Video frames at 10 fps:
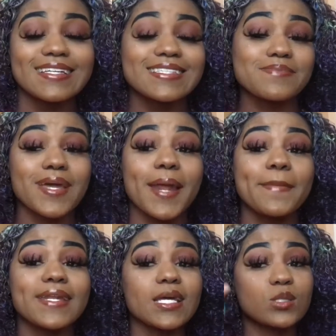this may not
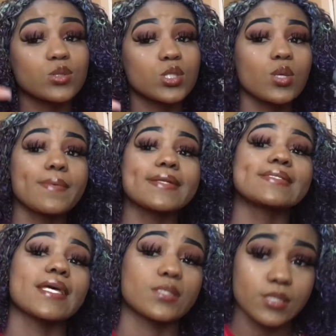be natural to you, but it's
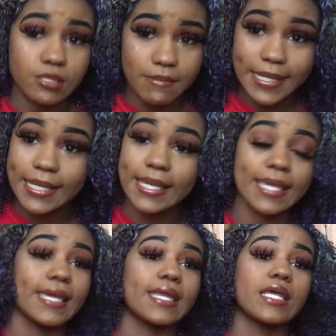natural to
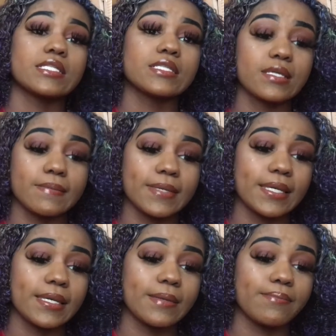me, and it
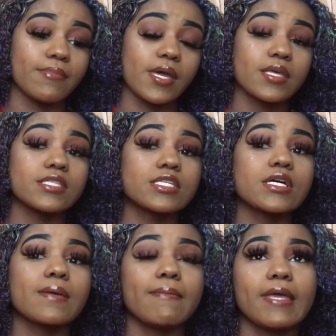
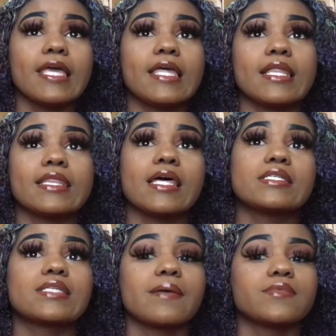took me less
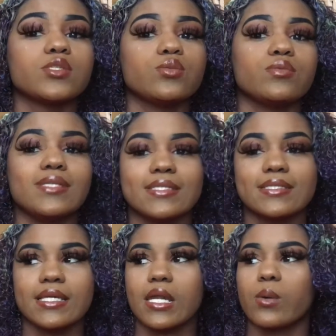time to do this
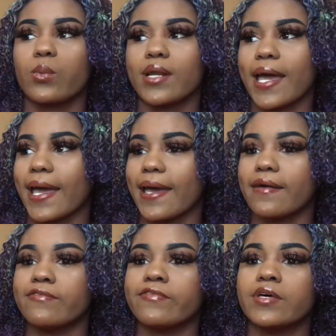than it would
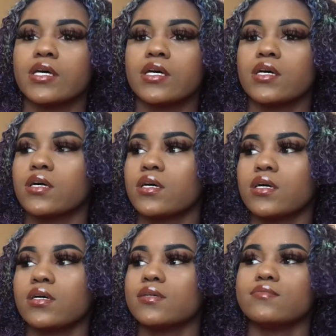have
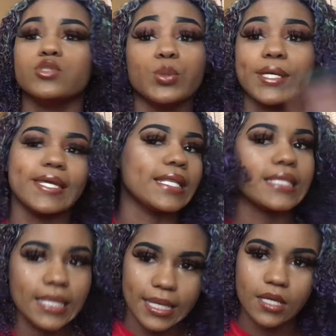doing
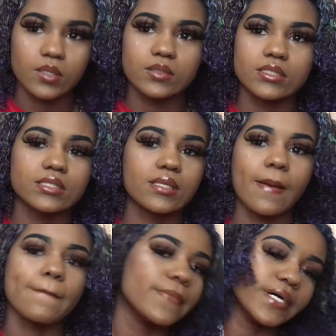anything else.
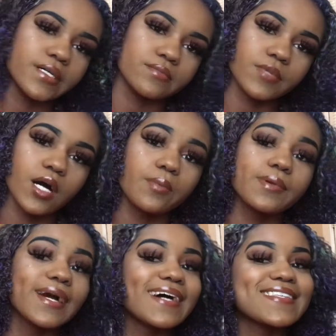But I hope
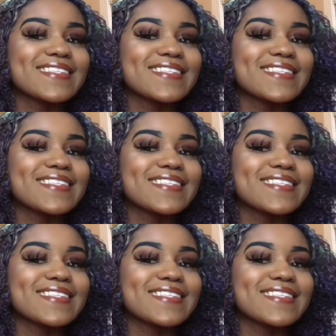you guys